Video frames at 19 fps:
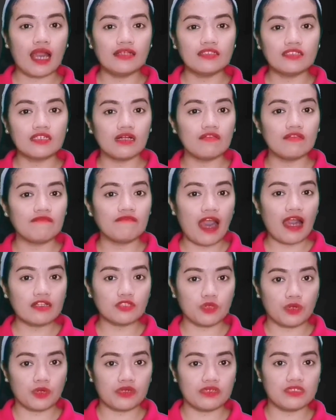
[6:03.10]
cancelled
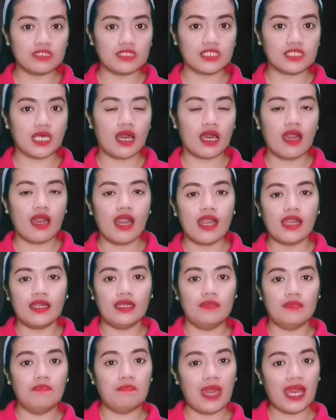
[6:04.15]
factors
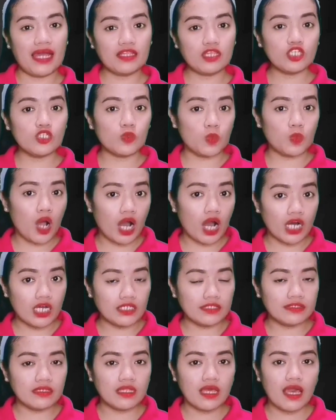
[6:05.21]
in method
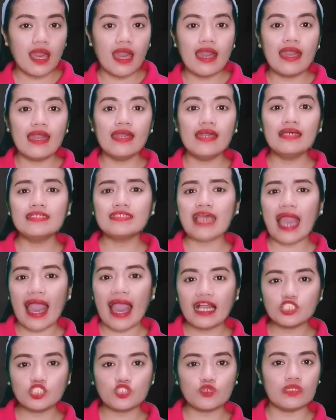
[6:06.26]
1 is
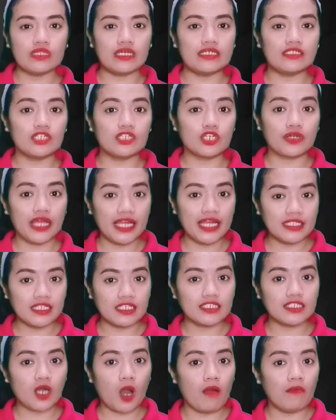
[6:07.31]
actually the
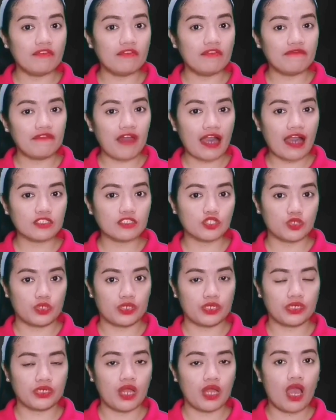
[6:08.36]
greatest common
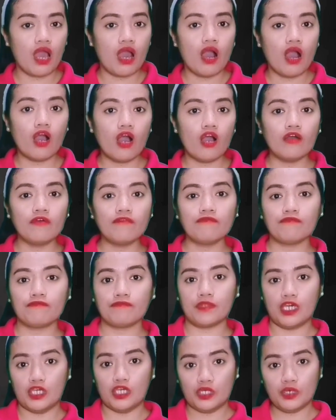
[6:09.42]
factor of
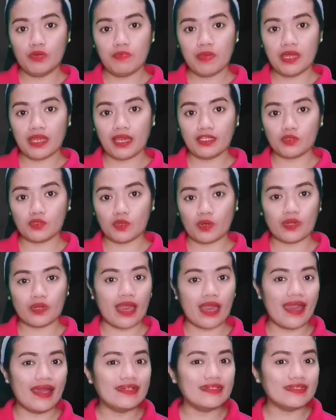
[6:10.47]
the numerator
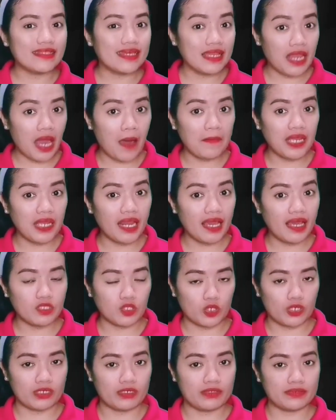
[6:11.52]
and
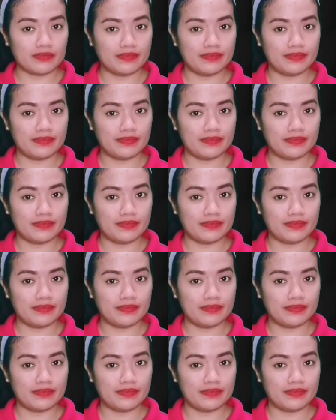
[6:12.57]
denominator.